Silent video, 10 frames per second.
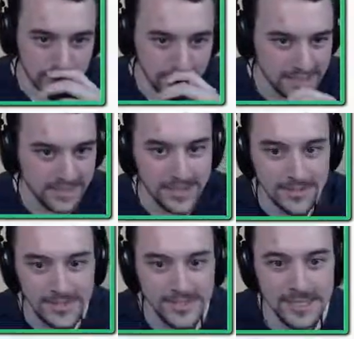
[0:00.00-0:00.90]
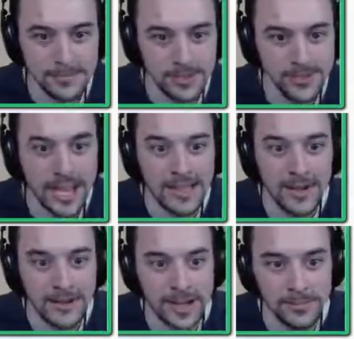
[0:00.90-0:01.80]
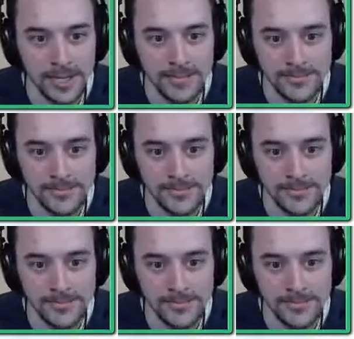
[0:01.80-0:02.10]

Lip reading: Definitely feels like blue's got the better game plan.